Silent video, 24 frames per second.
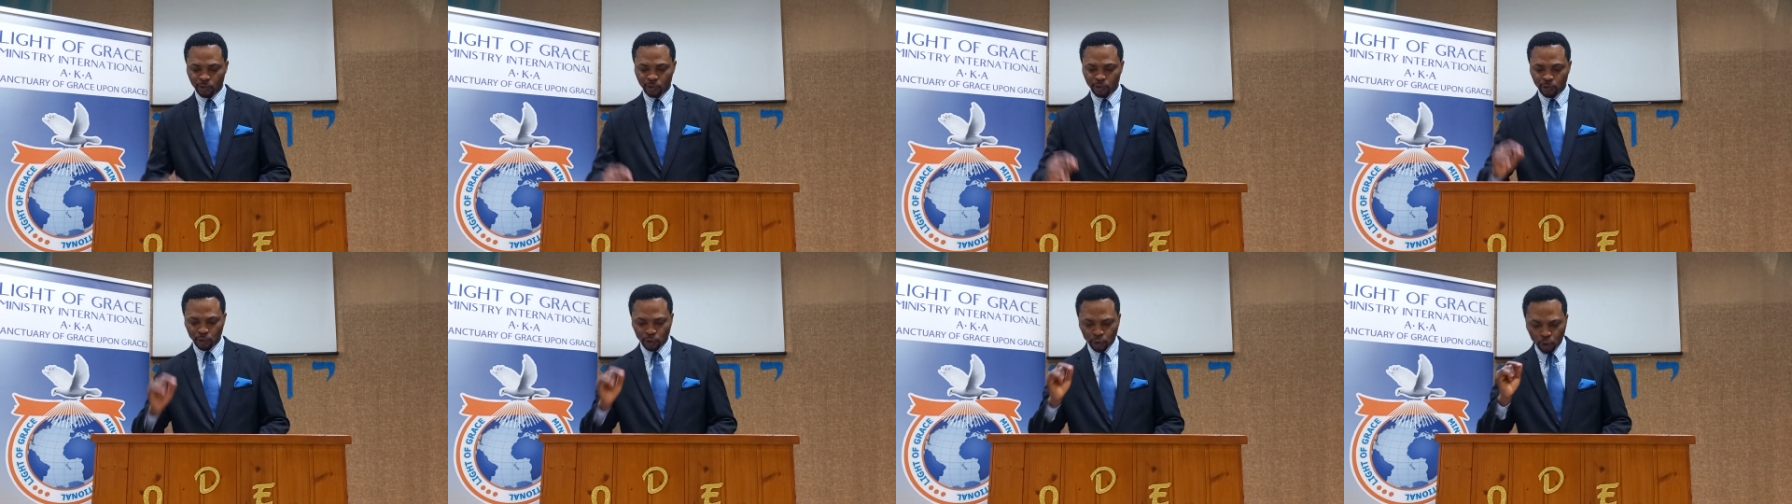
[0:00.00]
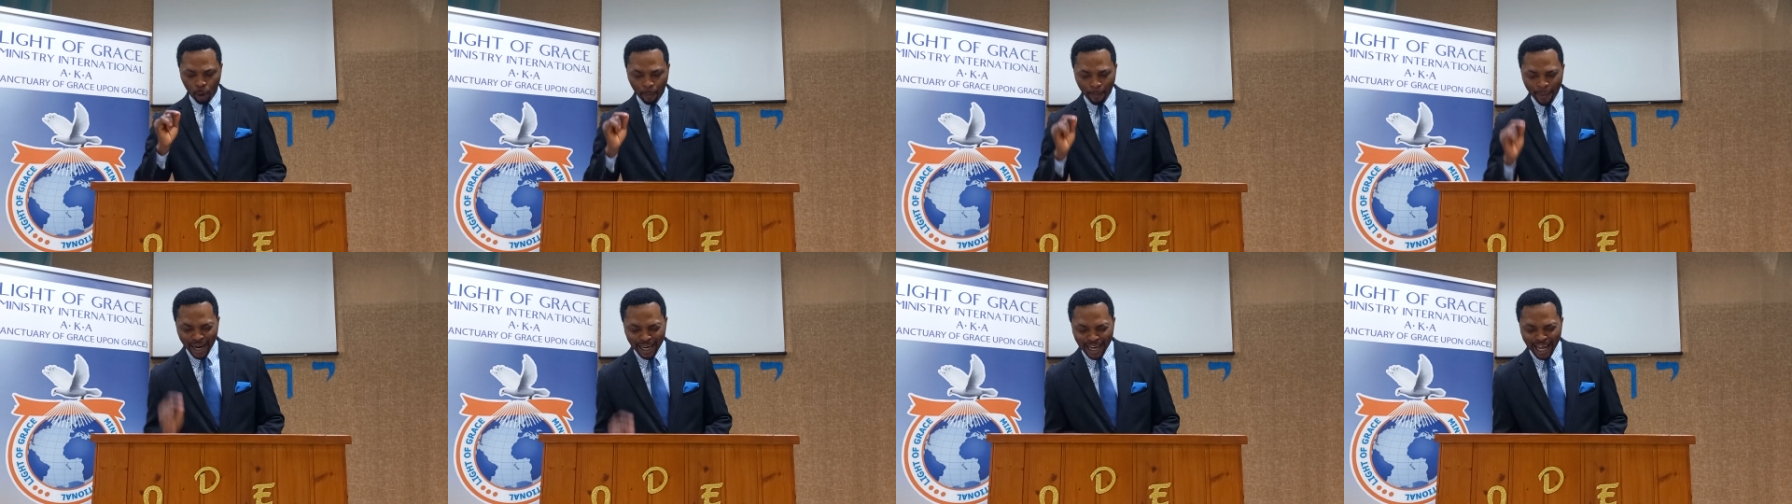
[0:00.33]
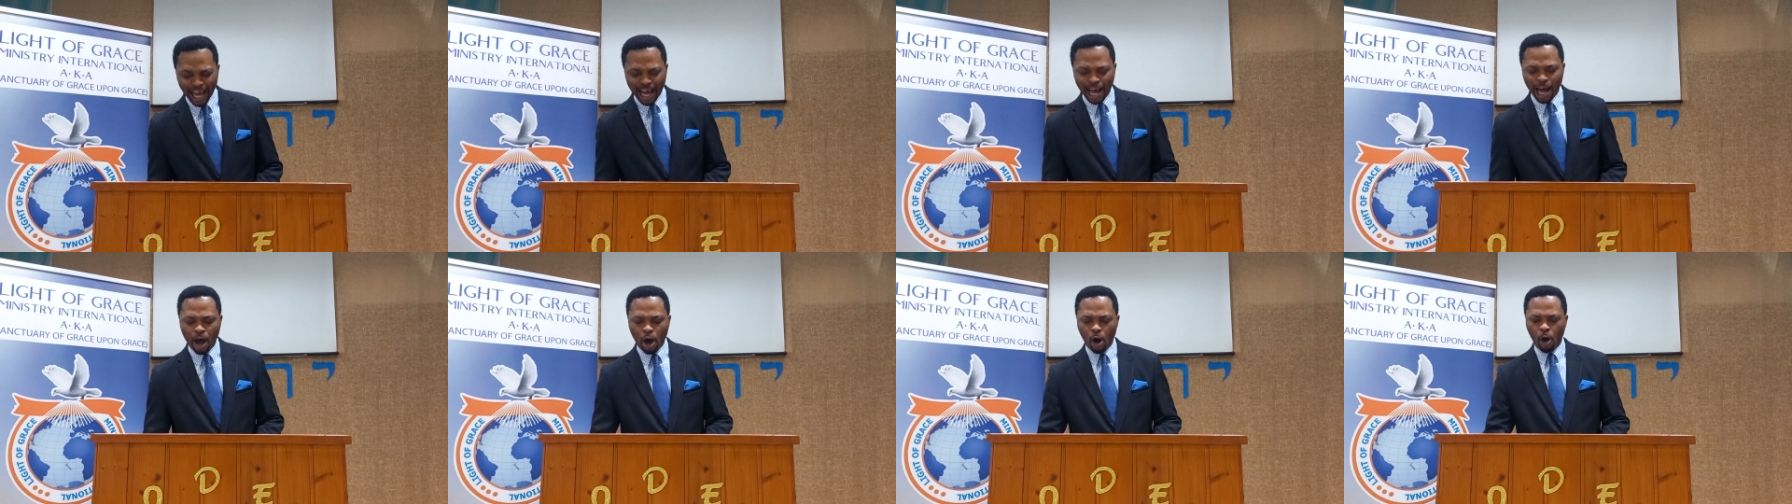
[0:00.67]
no matter
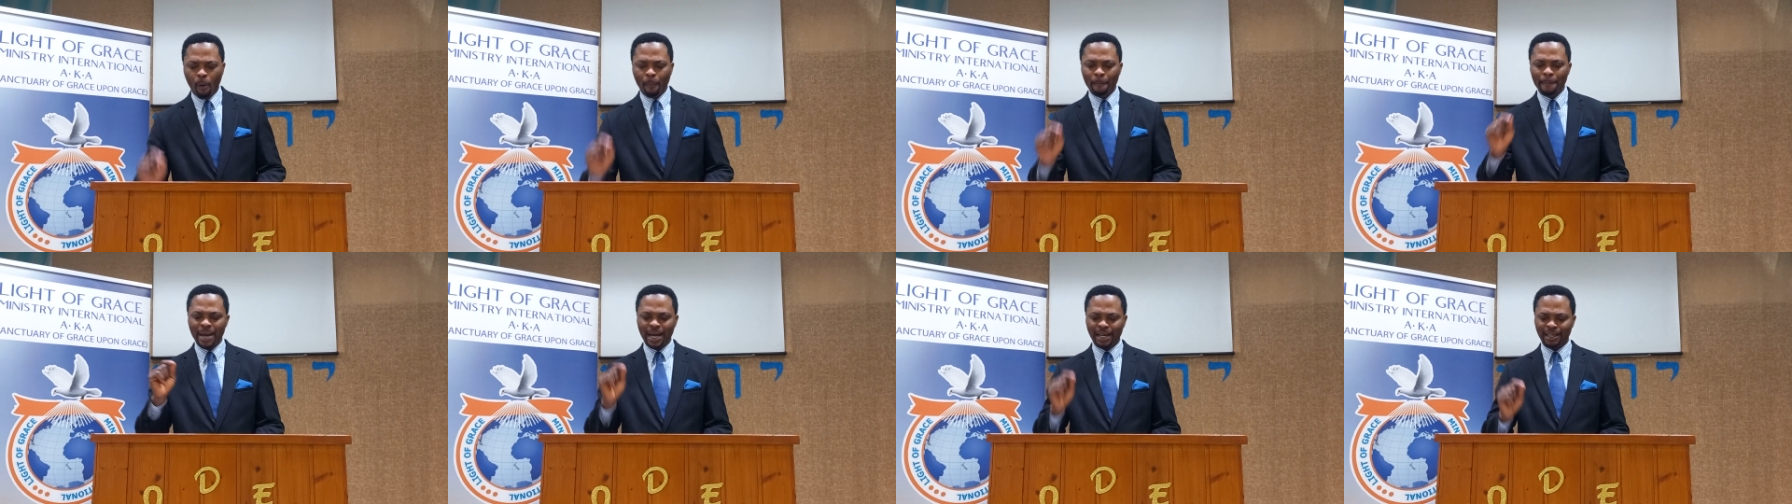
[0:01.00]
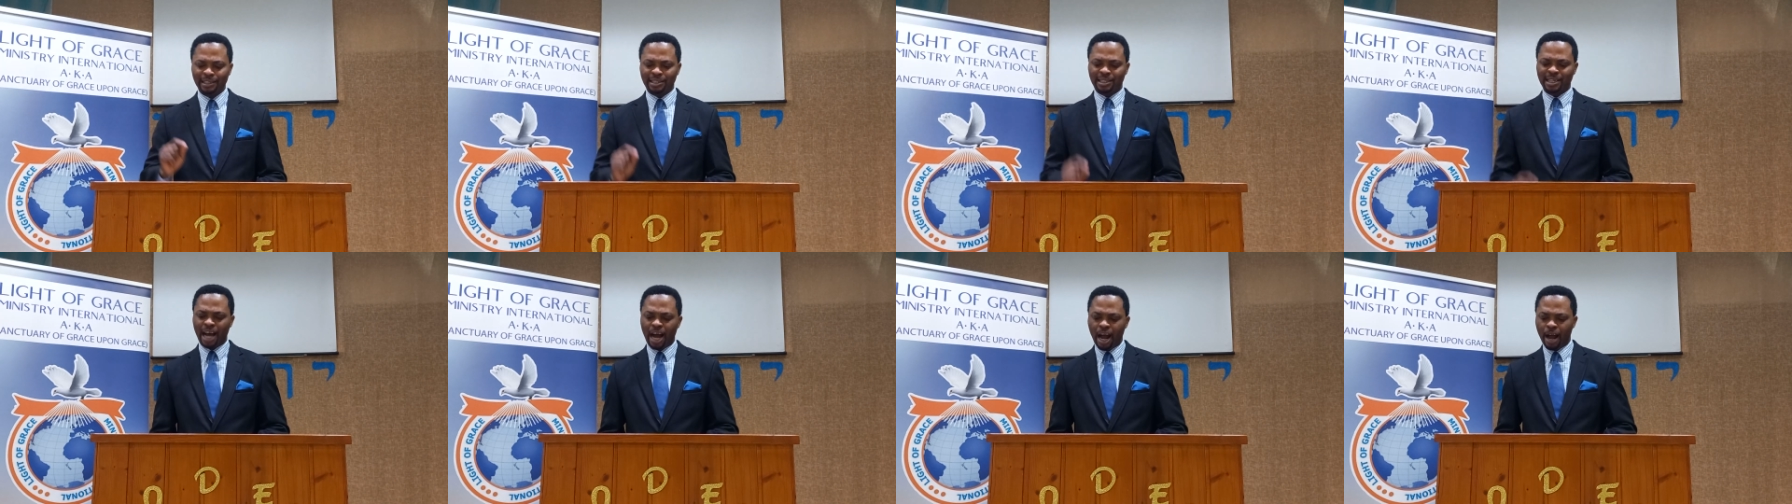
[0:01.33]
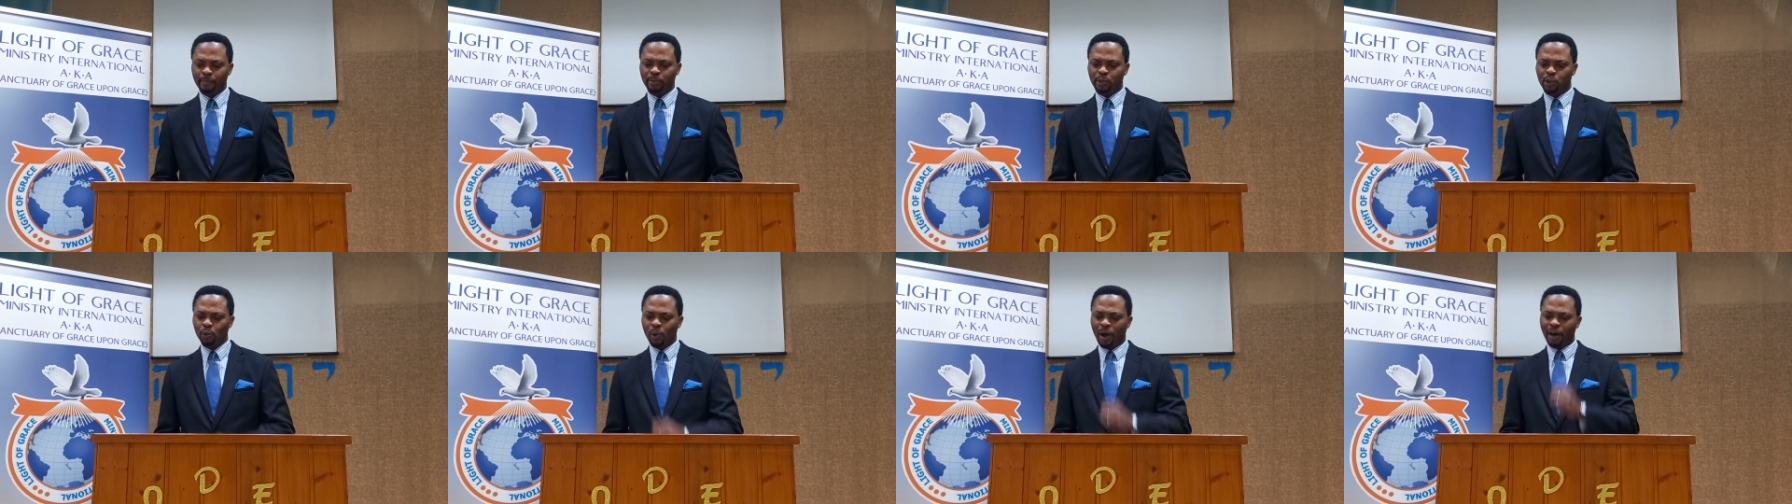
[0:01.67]
how many
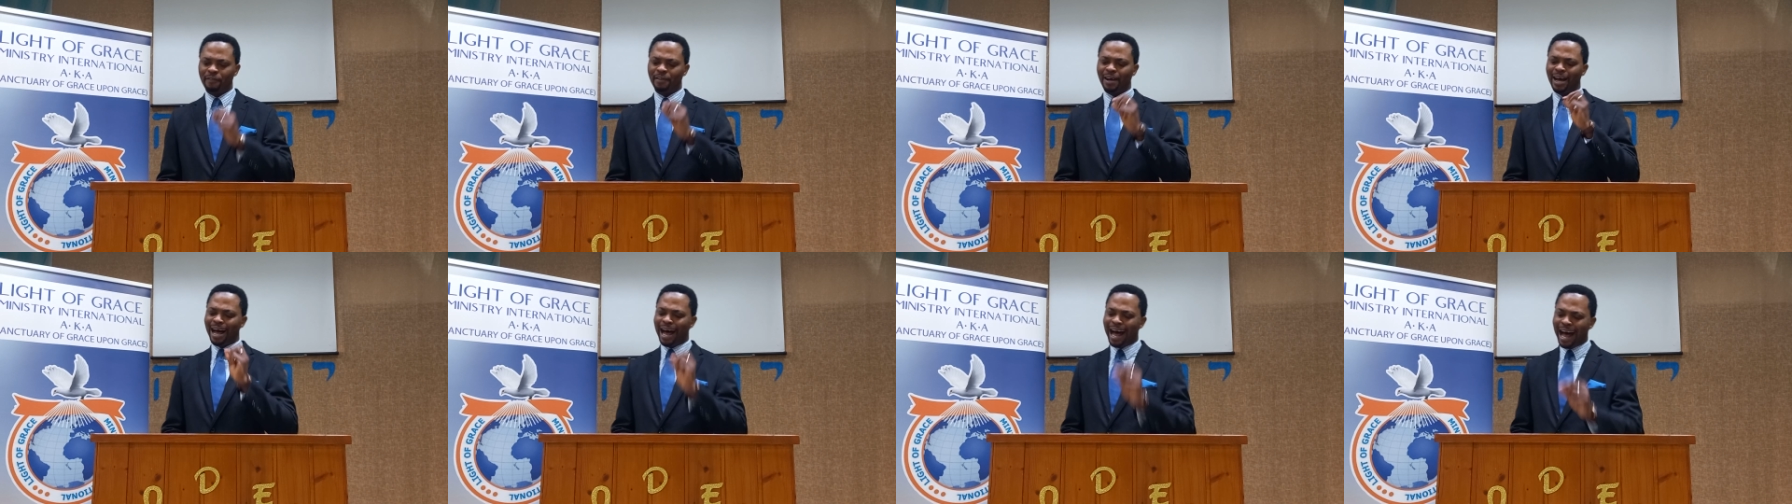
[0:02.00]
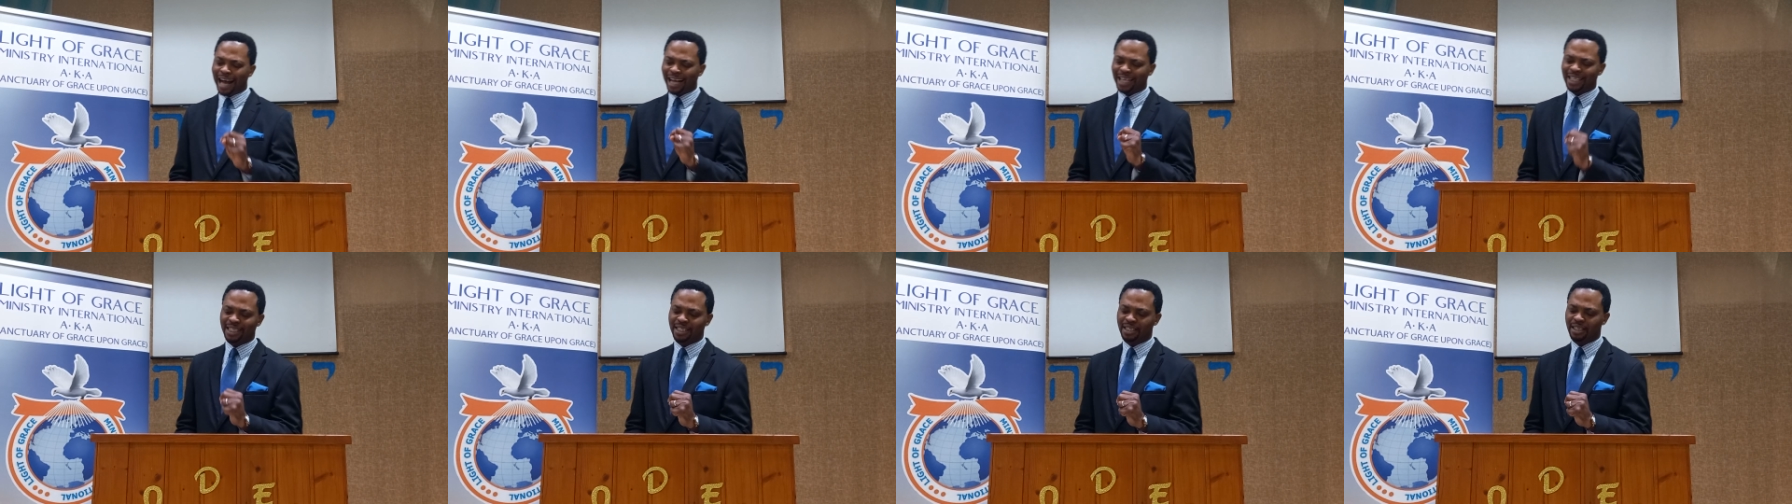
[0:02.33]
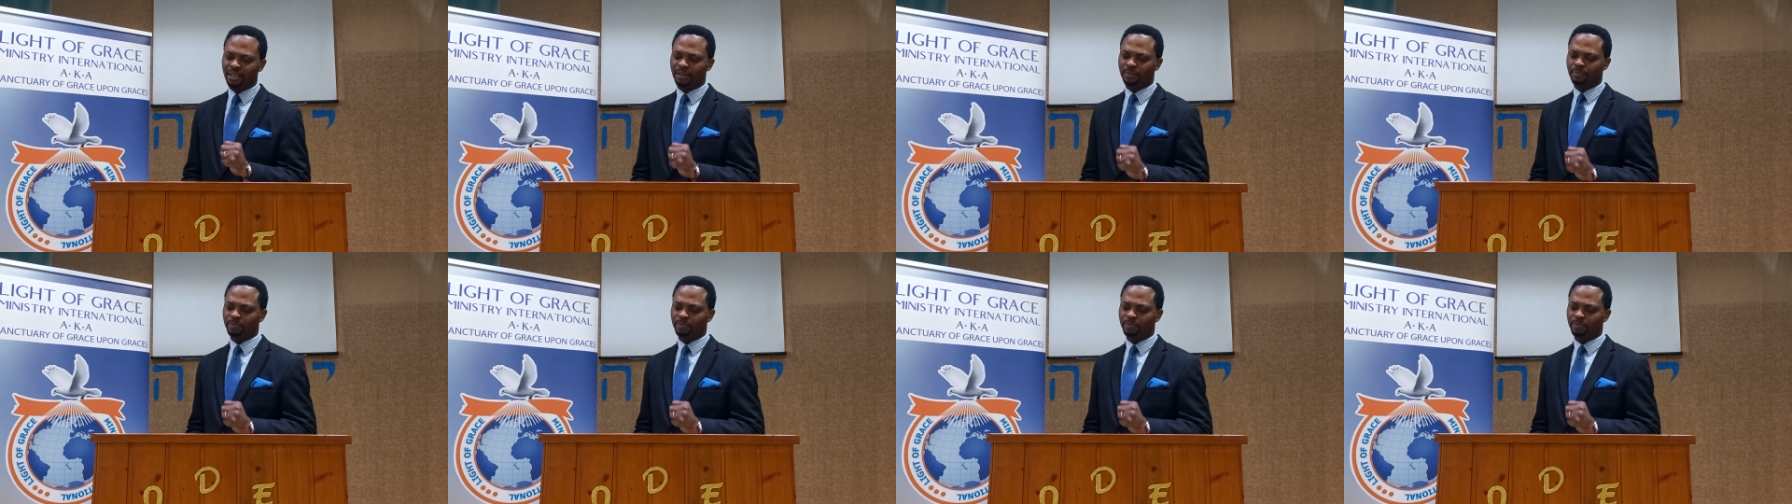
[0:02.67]
times you have asked,